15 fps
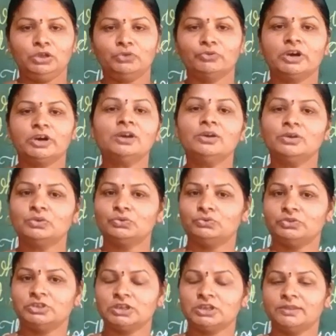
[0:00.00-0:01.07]
you are
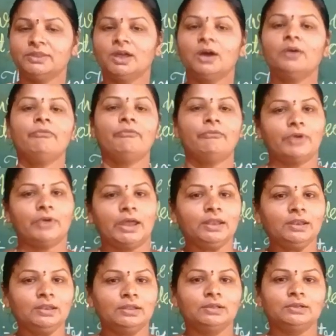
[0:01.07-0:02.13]
switch on the
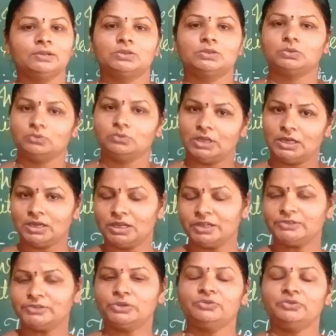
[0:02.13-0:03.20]
fan, so then
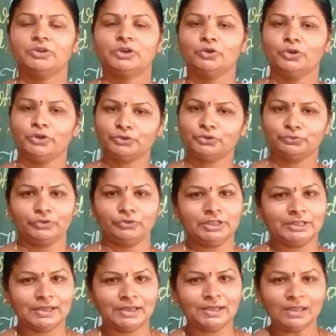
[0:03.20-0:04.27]
also you are going to
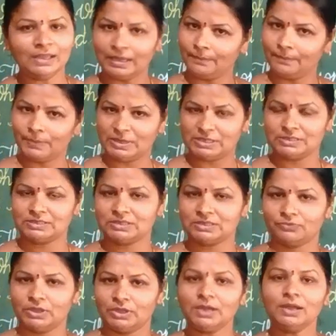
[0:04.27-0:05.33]
feel the
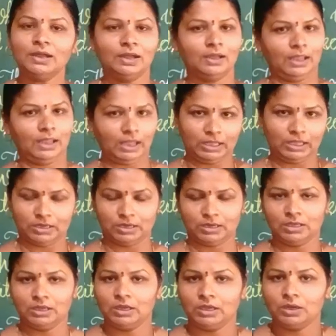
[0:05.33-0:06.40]
presence of the air,
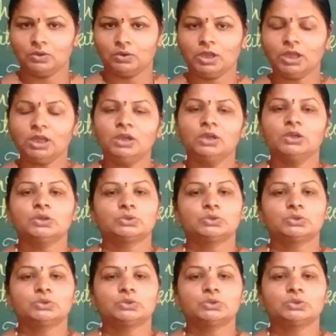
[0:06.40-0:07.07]
okay.